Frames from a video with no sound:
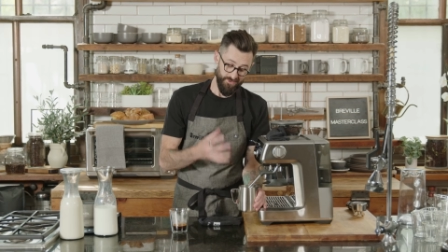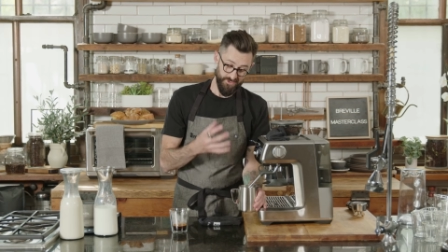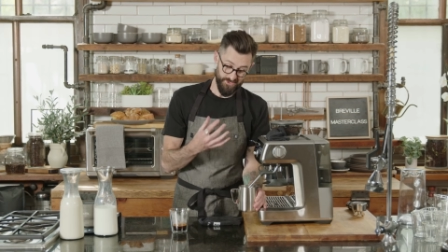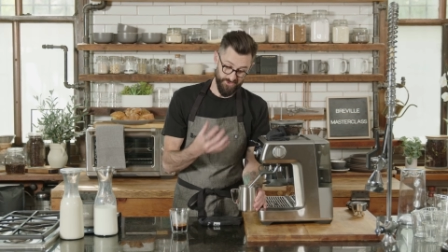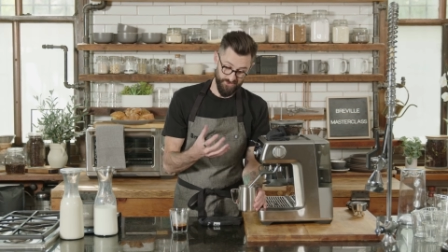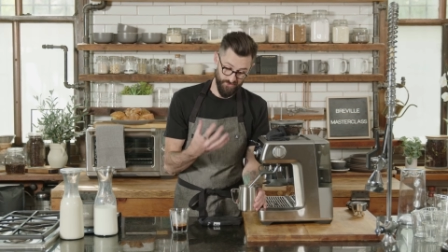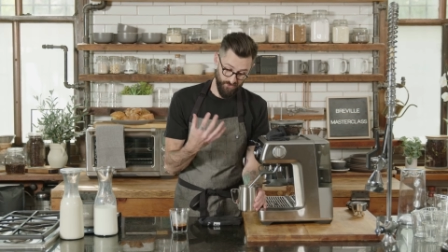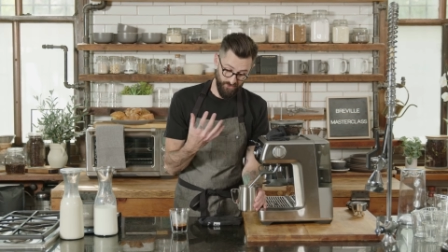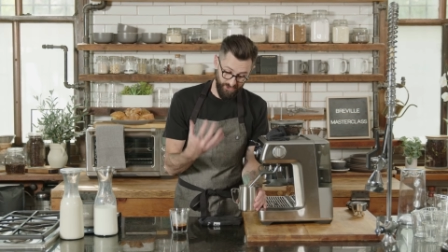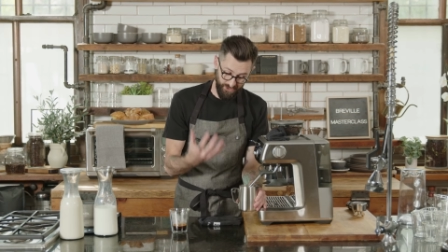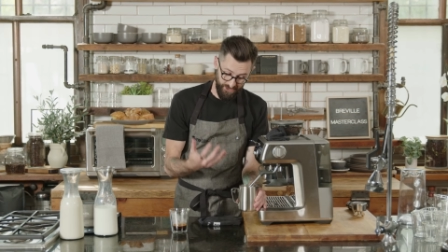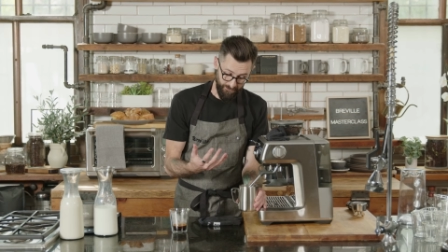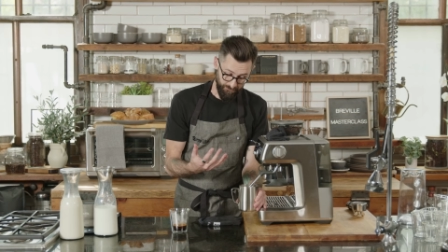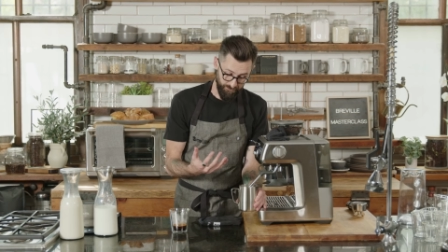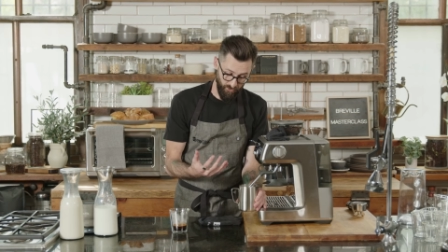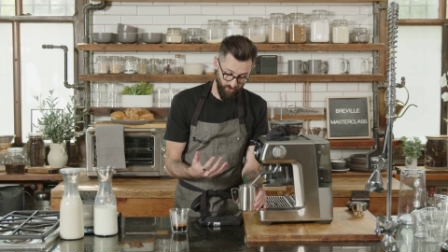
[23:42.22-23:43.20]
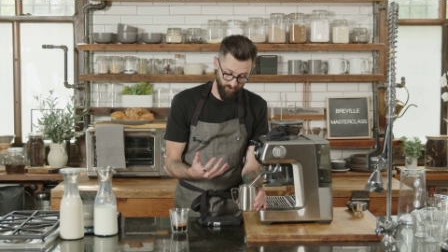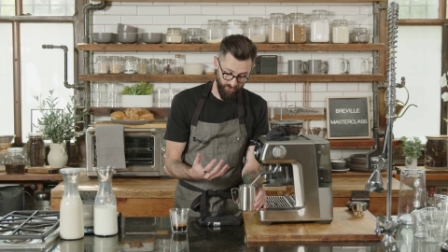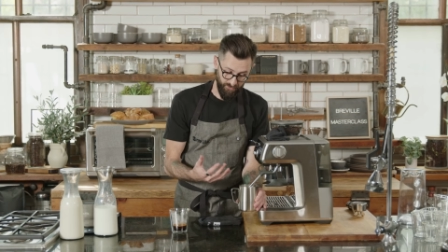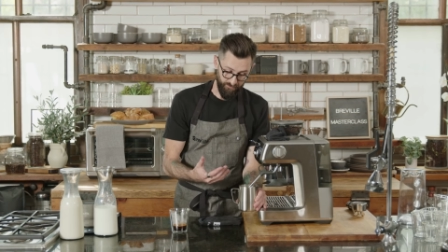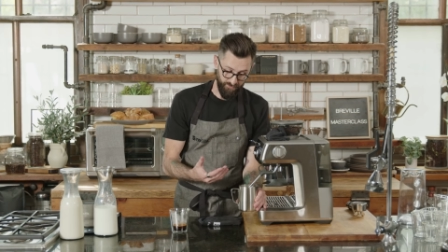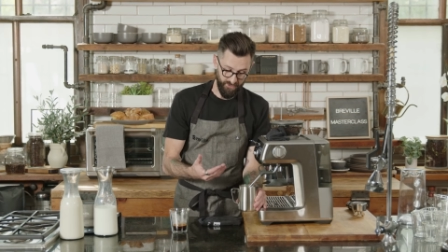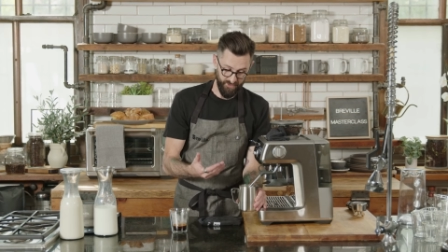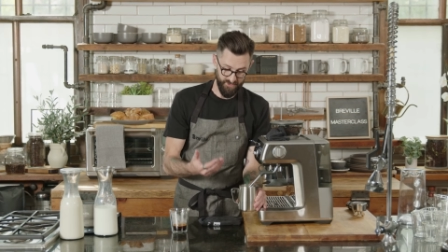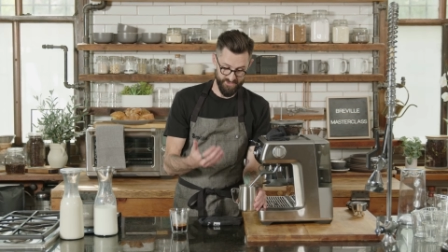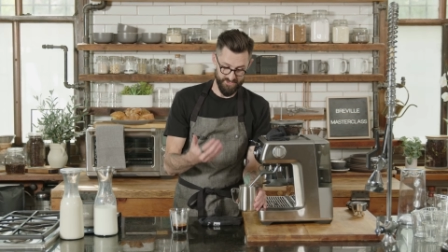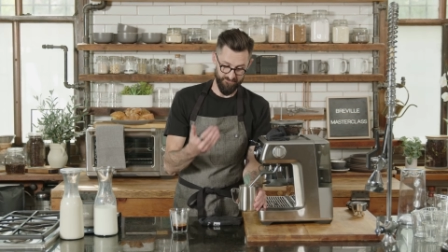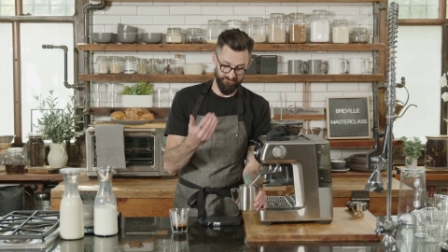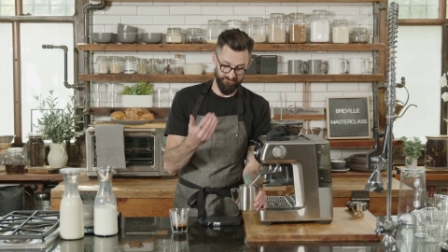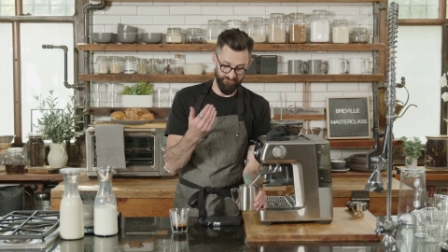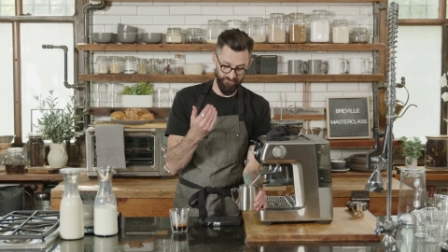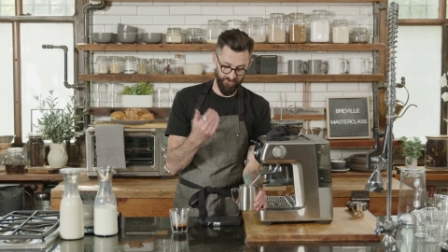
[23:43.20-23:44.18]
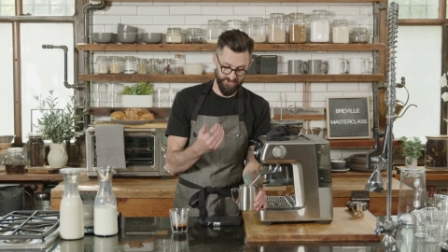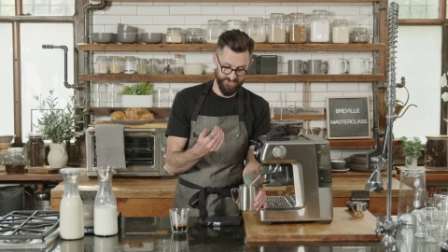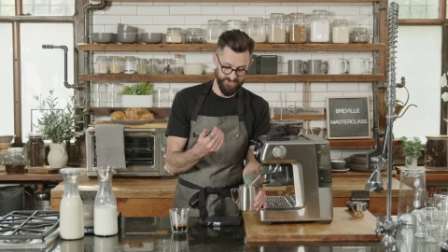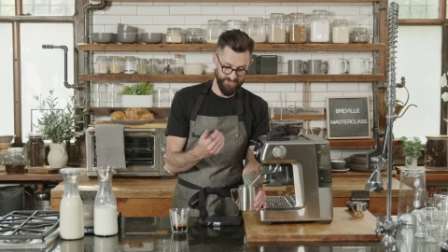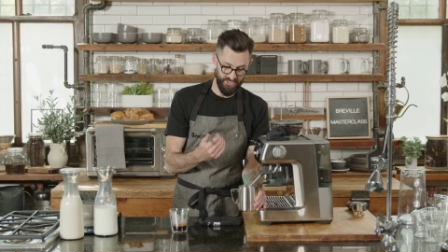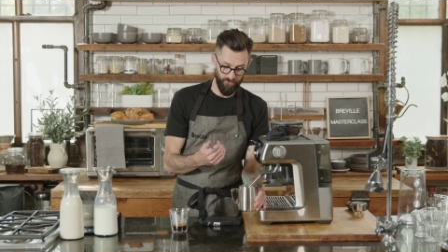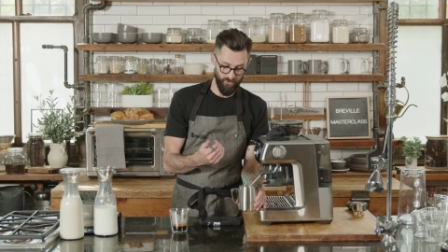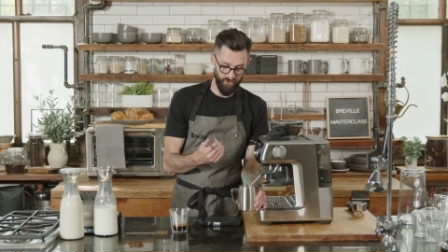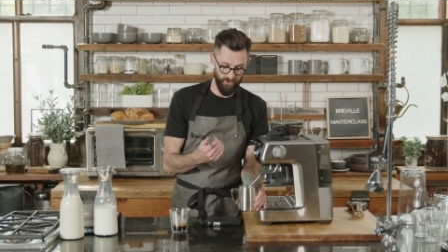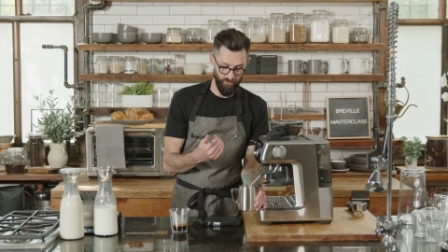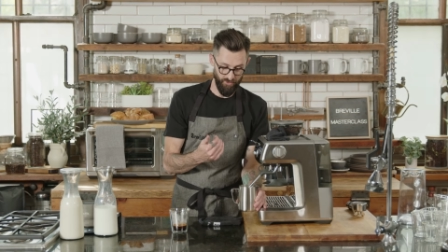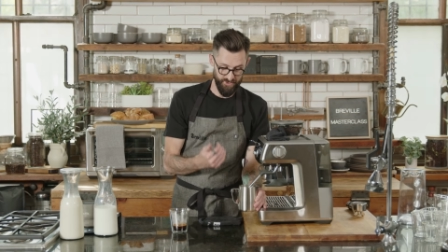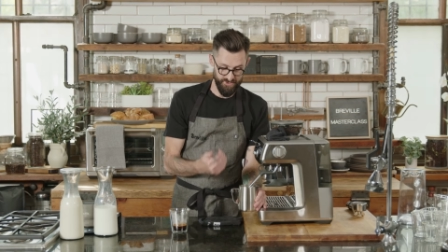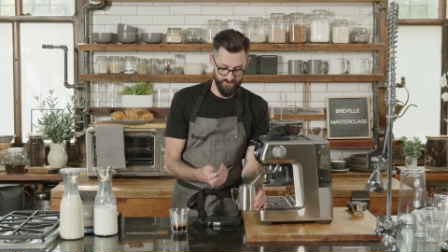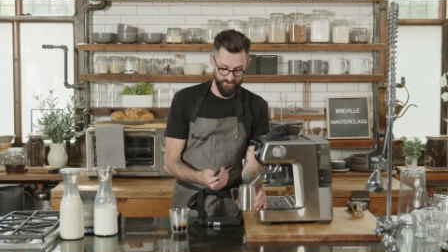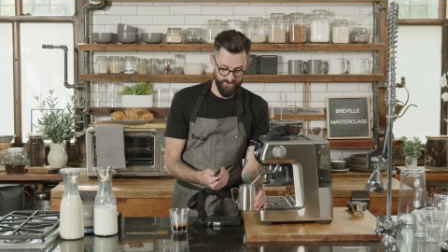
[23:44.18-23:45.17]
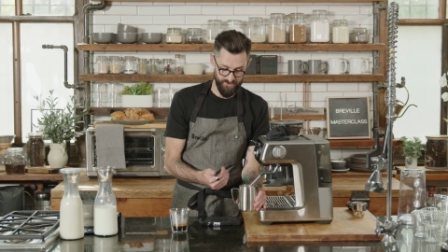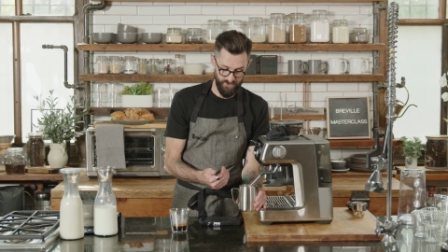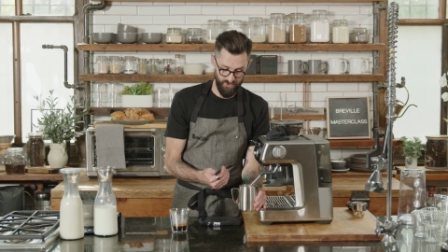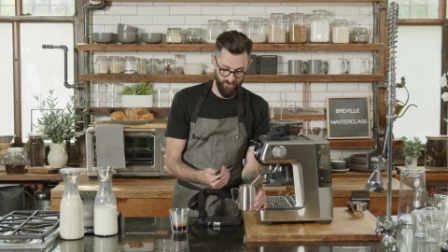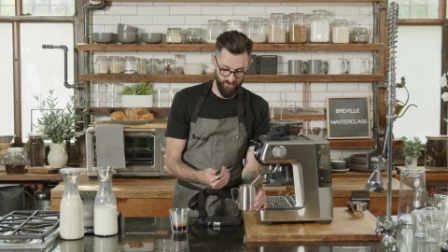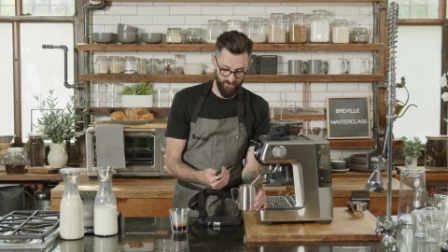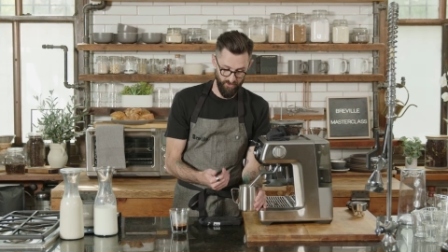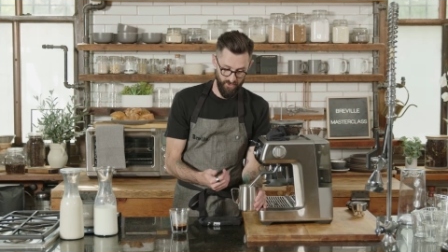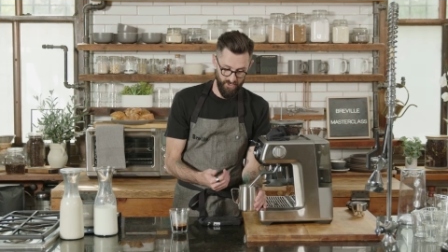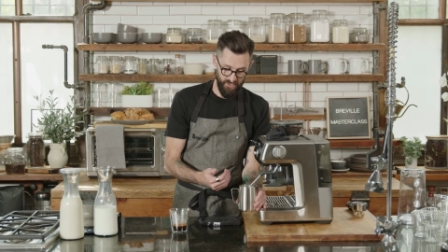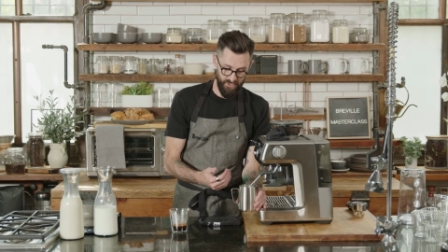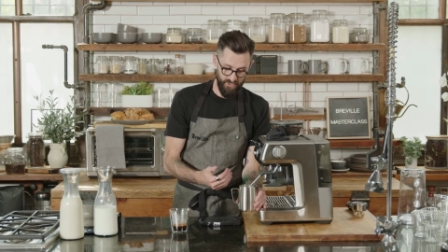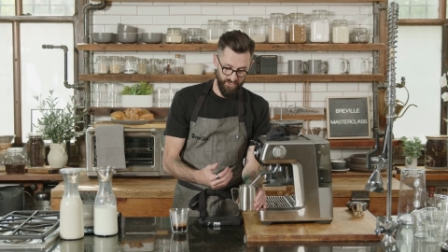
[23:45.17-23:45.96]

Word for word: This is really important because the first thing we're going to do